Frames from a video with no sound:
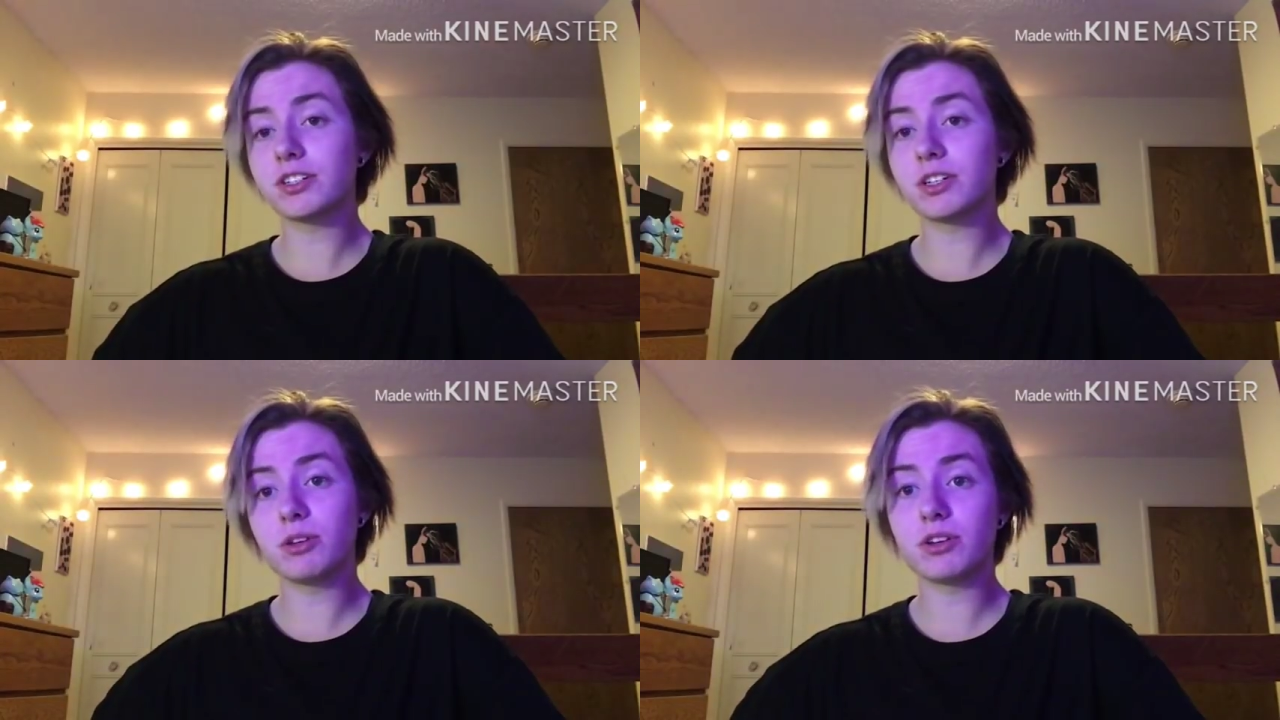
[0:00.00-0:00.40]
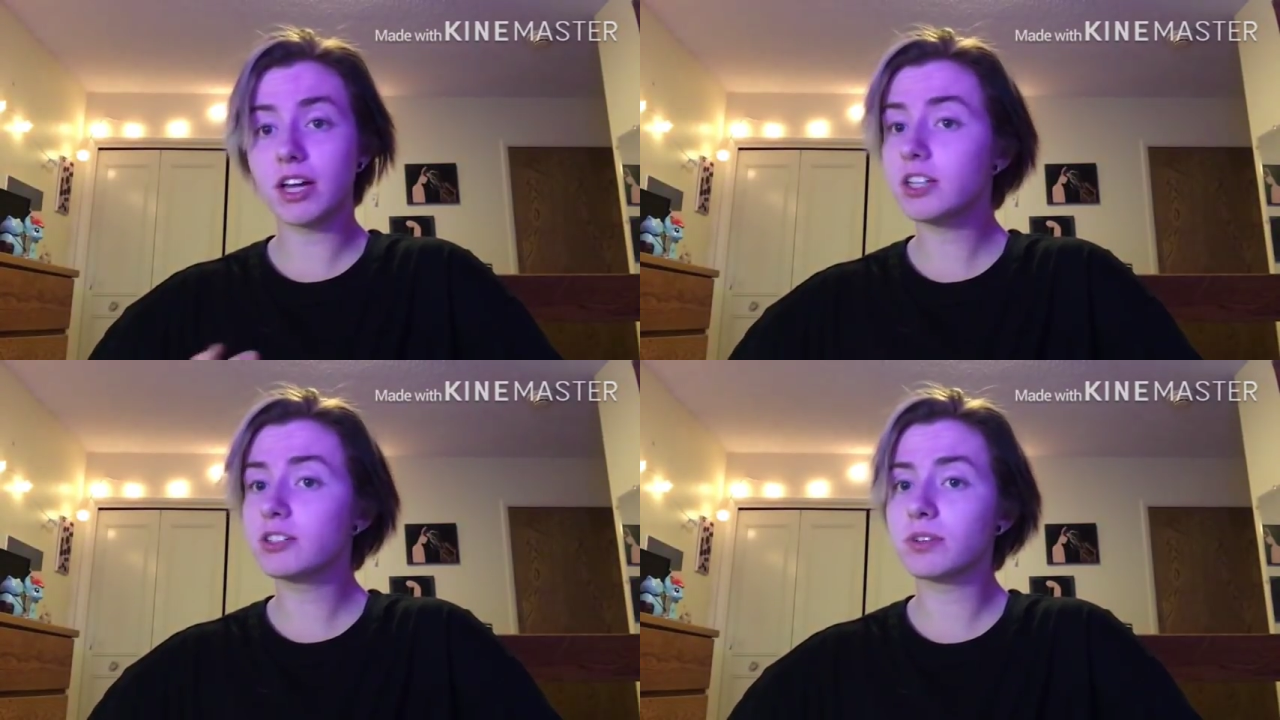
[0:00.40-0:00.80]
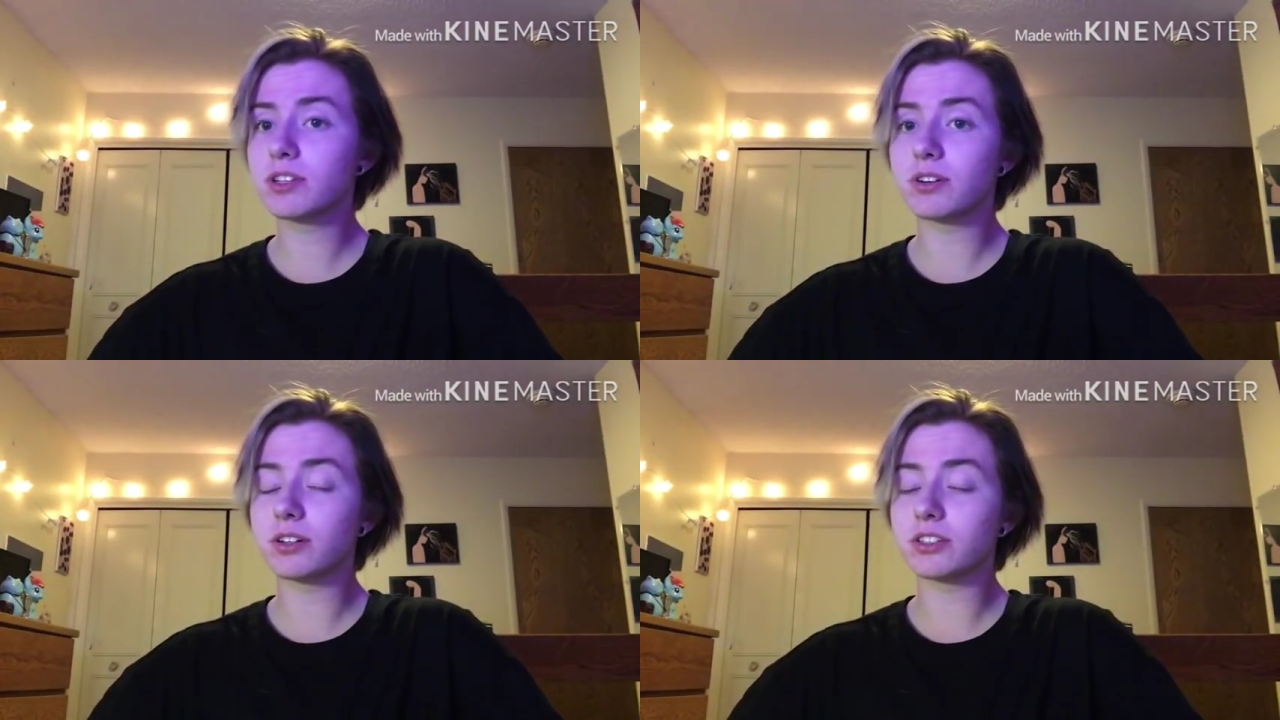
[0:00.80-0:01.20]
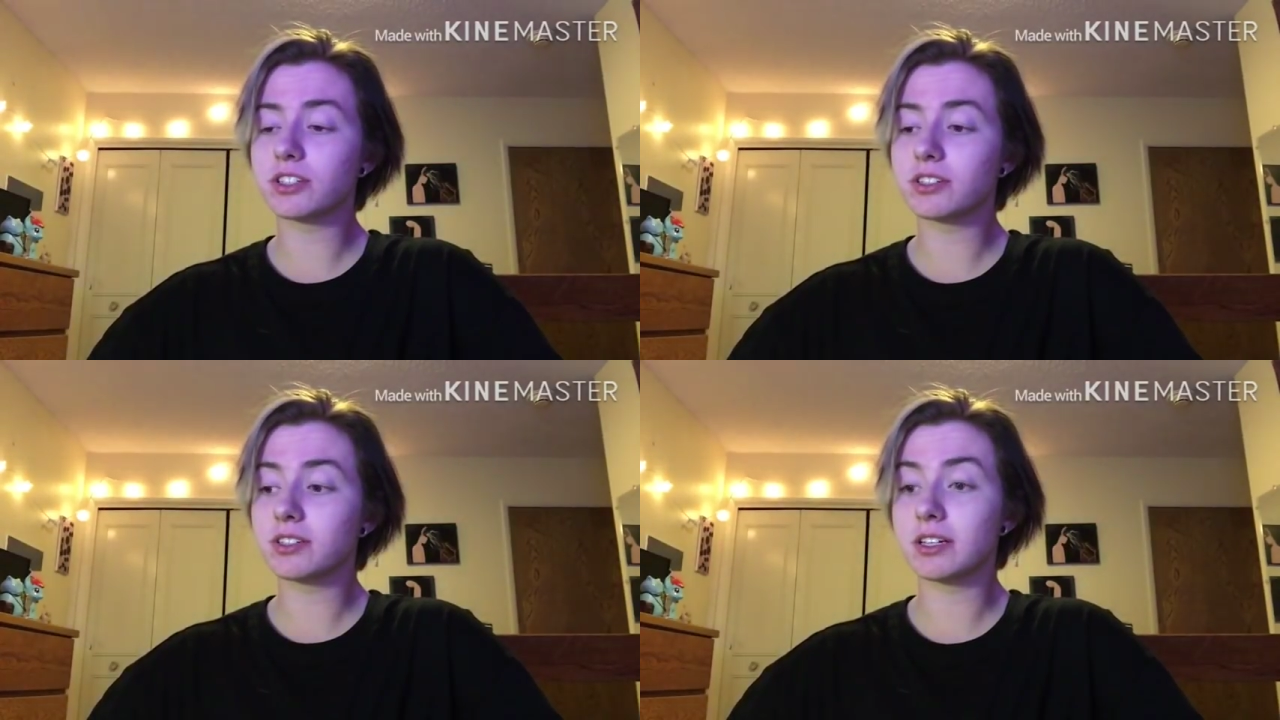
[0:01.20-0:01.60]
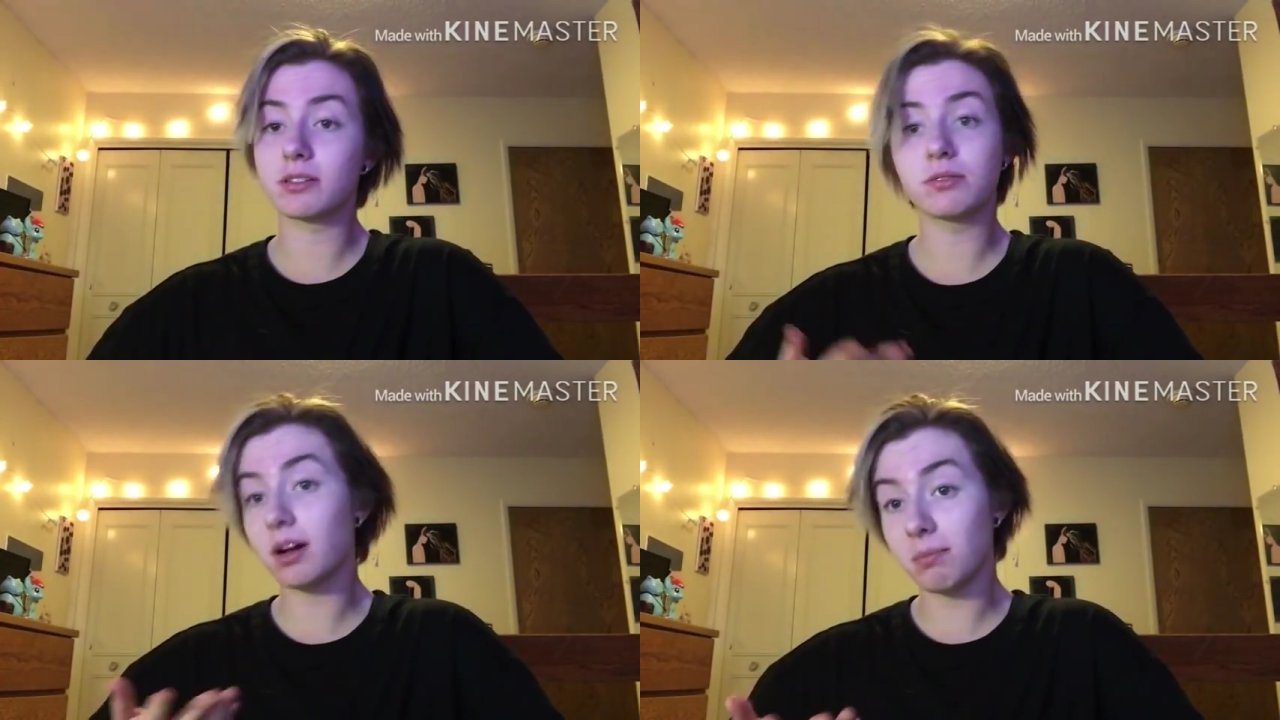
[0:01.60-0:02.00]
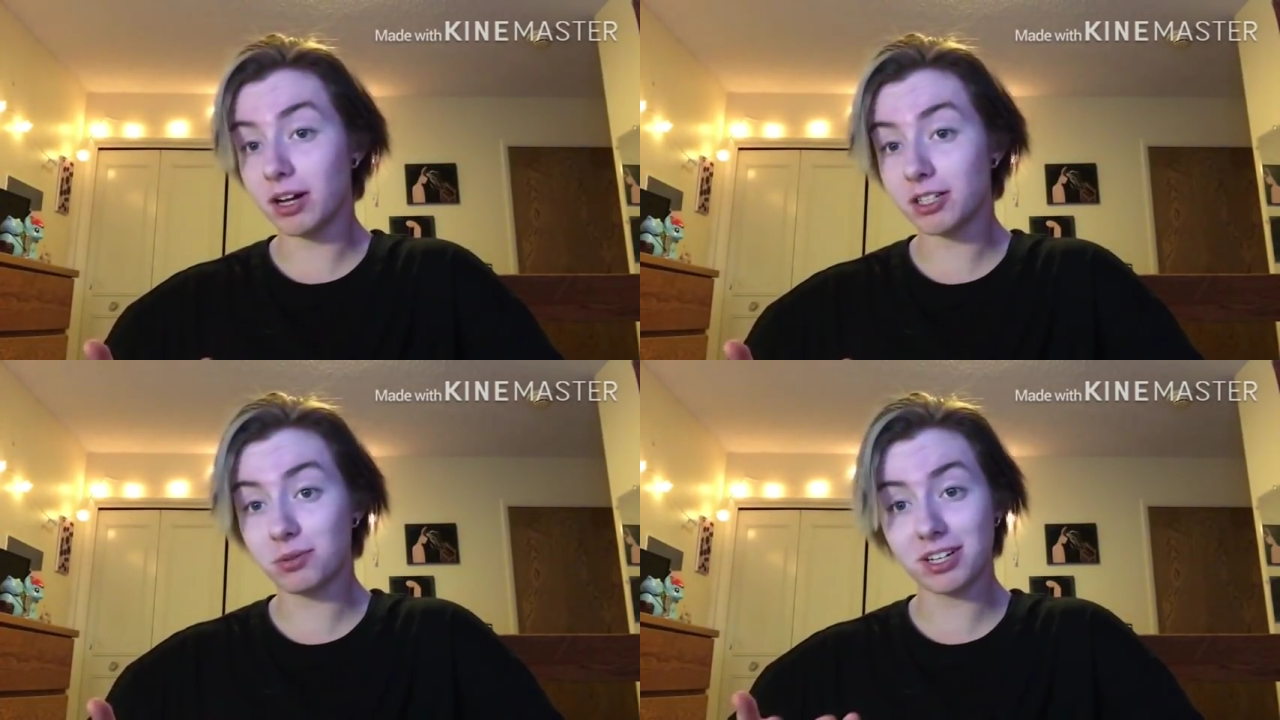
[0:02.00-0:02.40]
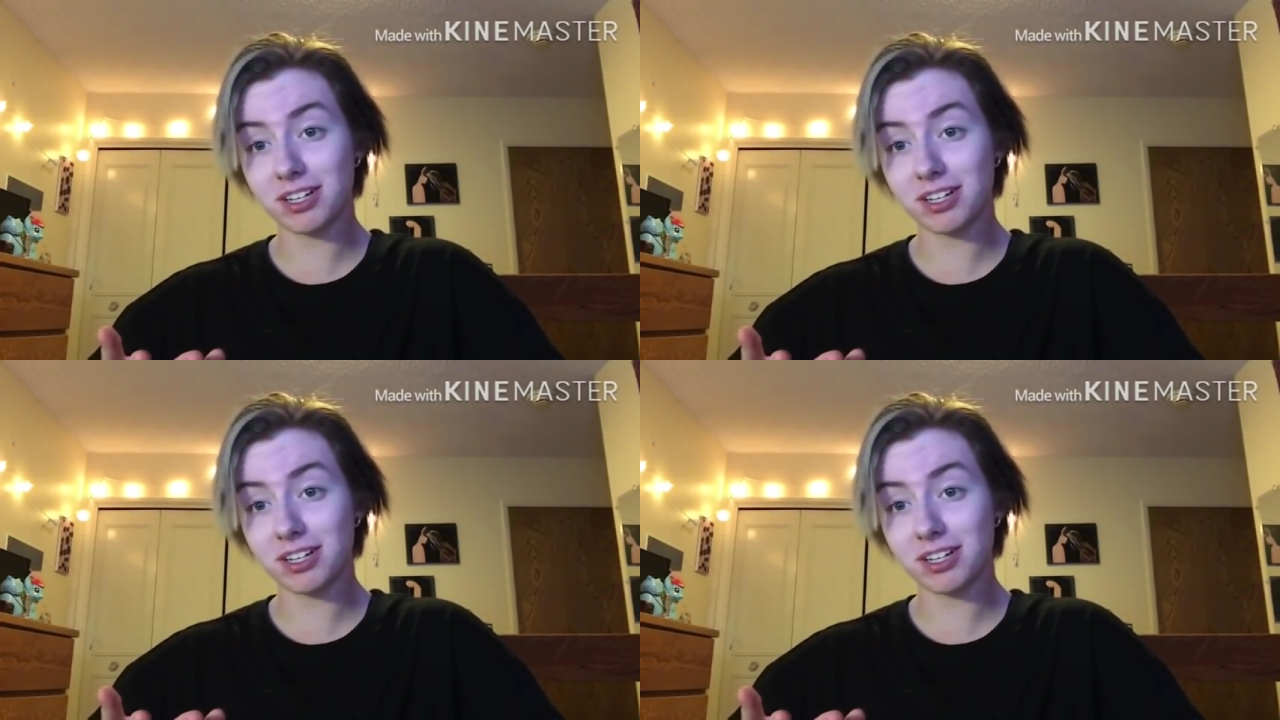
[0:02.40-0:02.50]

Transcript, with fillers: good communication with your alters is a must